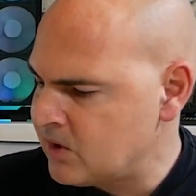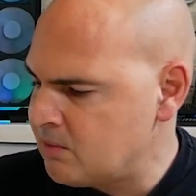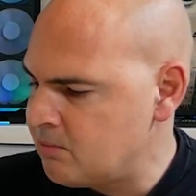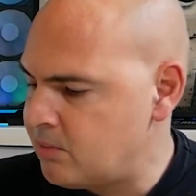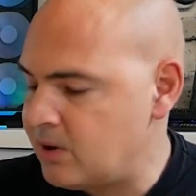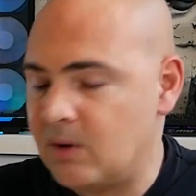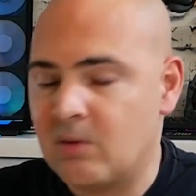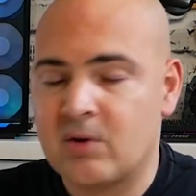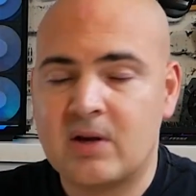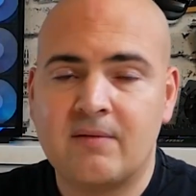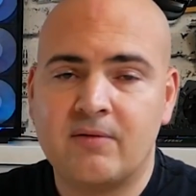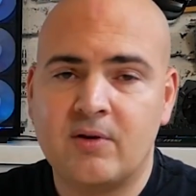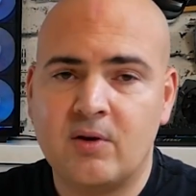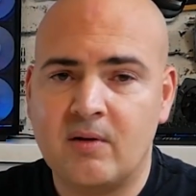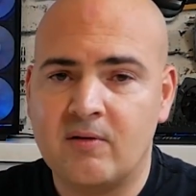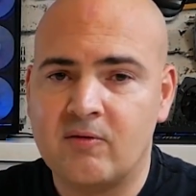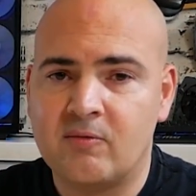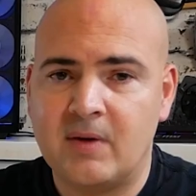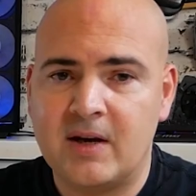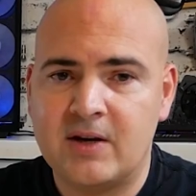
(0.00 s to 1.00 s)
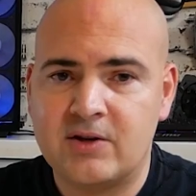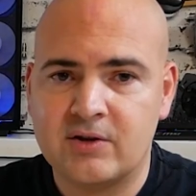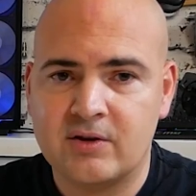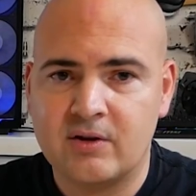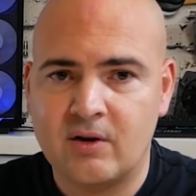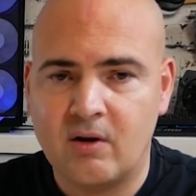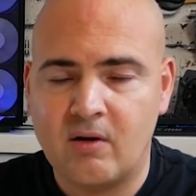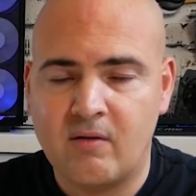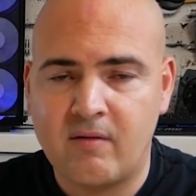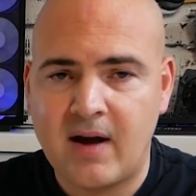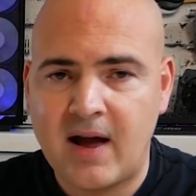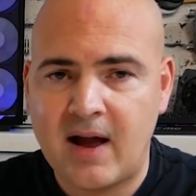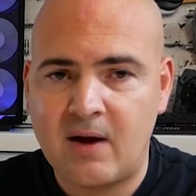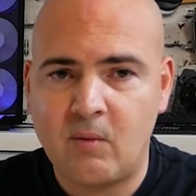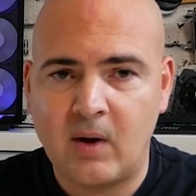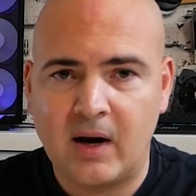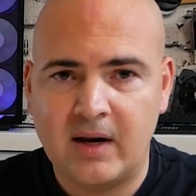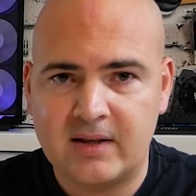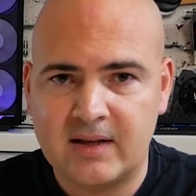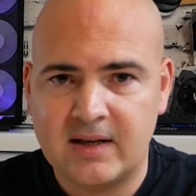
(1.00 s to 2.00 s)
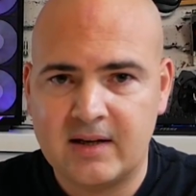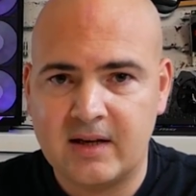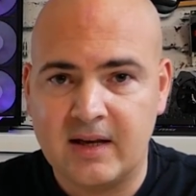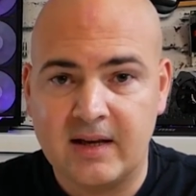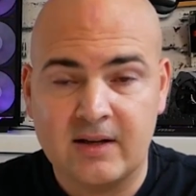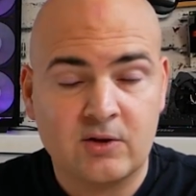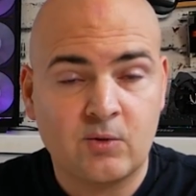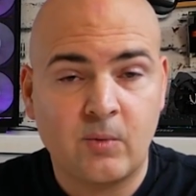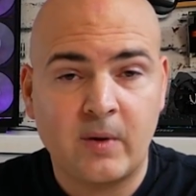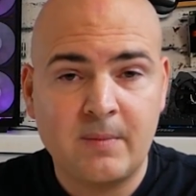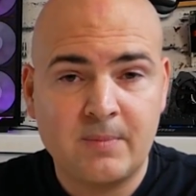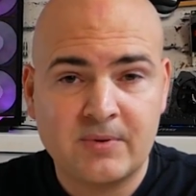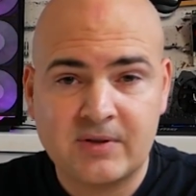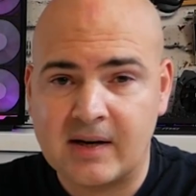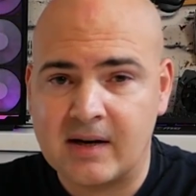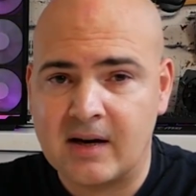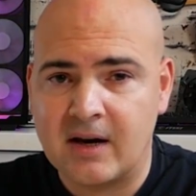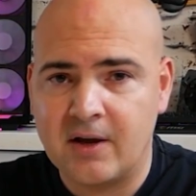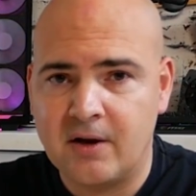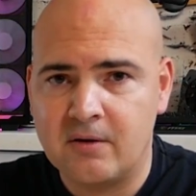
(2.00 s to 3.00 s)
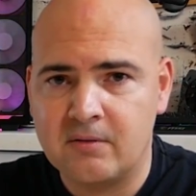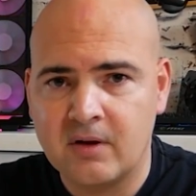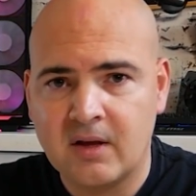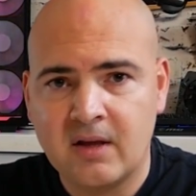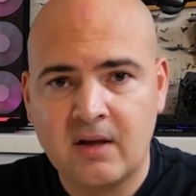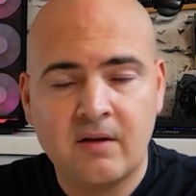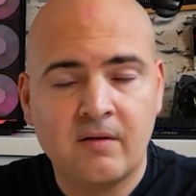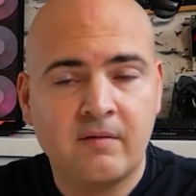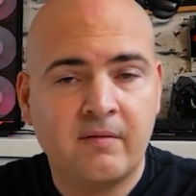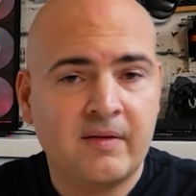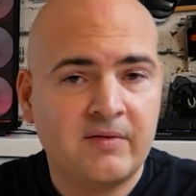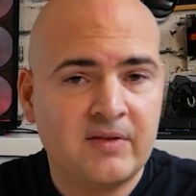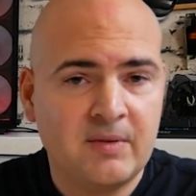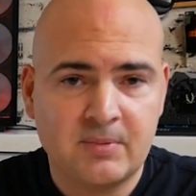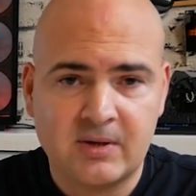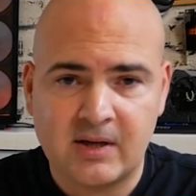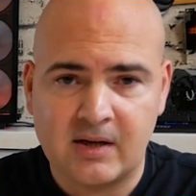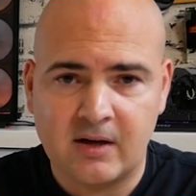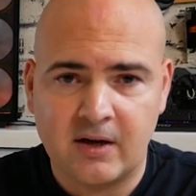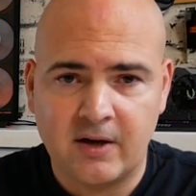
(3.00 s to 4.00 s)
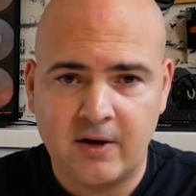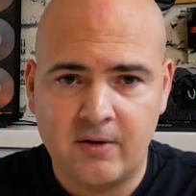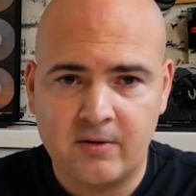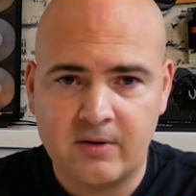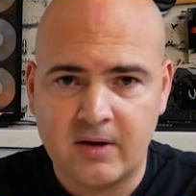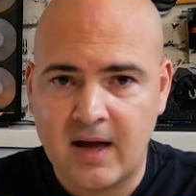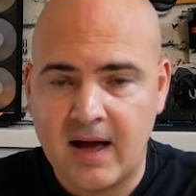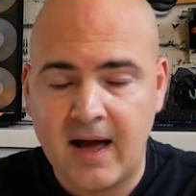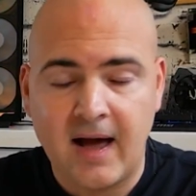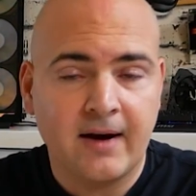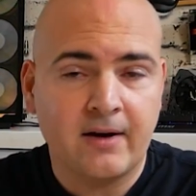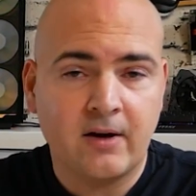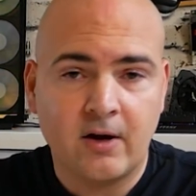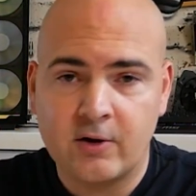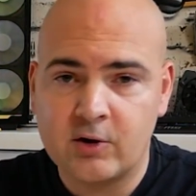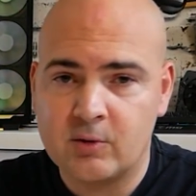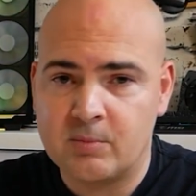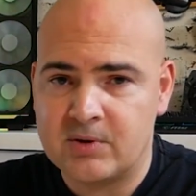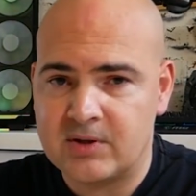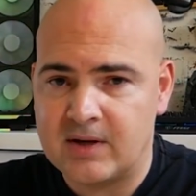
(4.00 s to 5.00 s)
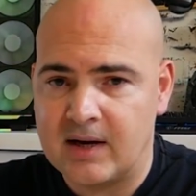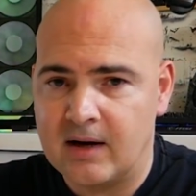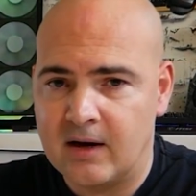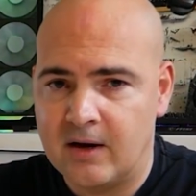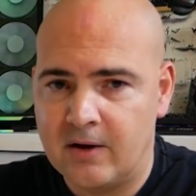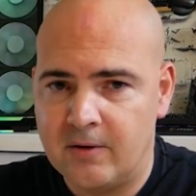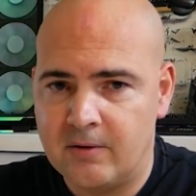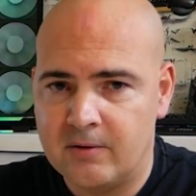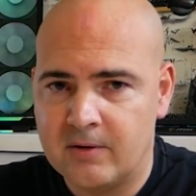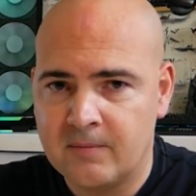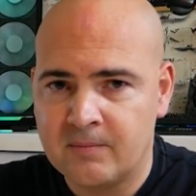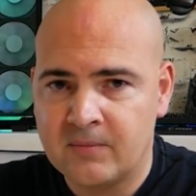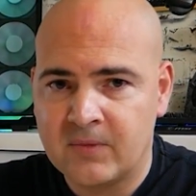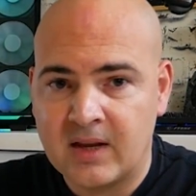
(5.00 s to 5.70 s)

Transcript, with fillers: but it will give you information of how well it did at 20% load, 50% load, and 100% load.